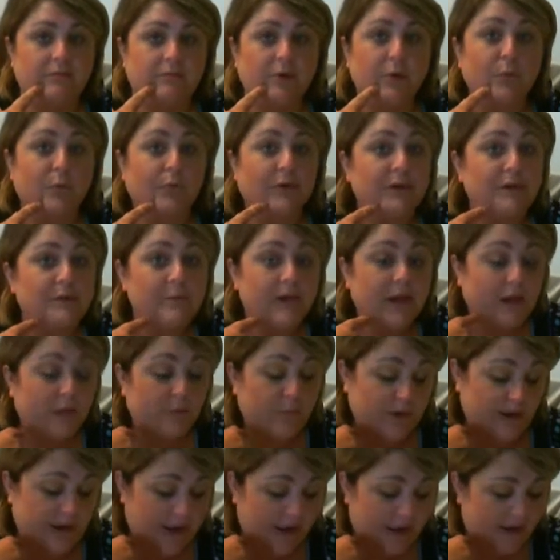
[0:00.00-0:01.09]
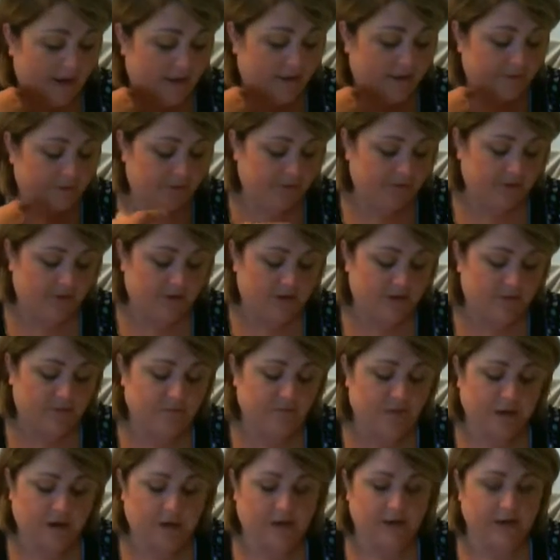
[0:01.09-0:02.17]
arrhythmia we have. It
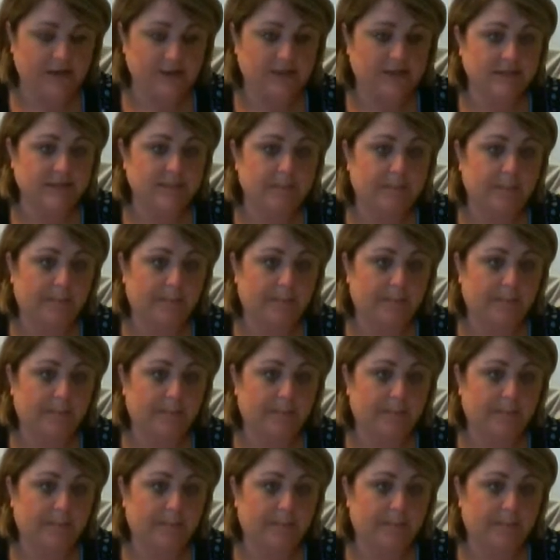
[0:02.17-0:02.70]
varies.